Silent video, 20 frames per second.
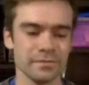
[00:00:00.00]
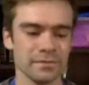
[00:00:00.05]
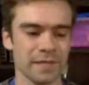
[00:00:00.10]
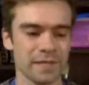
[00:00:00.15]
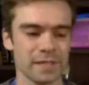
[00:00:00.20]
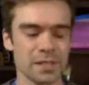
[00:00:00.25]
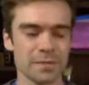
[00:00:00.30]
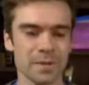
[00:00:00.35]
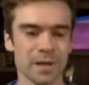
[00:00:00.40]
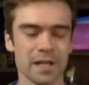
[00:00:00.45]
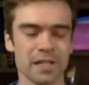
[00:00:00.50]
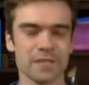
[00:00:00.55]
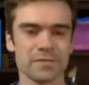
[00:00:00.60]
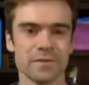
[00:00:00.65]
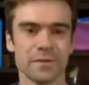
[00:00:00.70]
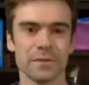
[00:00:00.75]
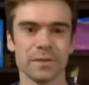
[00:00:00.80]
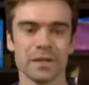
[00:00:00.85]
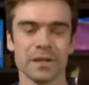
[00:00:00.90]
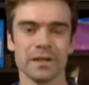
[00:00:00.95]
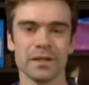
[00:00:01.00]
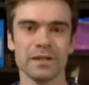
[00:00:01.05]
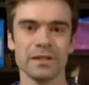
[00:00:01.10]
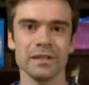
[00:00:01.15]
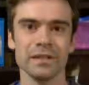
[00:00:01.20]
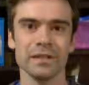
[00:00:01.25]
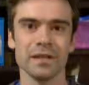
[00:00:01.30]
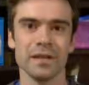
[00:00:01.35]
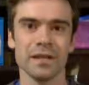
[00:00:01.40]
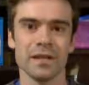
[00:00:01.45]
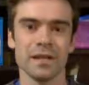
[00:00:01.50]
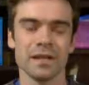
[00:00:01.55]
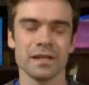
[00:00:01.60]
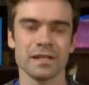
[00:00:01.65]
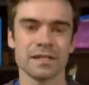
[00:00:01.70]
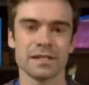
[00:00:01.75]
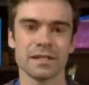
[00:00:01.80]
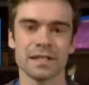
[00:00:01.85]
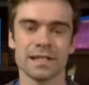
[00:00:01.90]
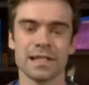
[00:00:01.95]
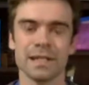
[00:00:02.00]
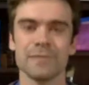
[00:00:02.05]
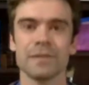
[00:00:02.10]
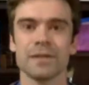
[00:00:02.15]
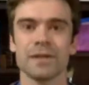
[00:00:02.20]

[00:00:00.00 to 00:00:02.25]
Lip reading: That super hydrophobic coating is going to keep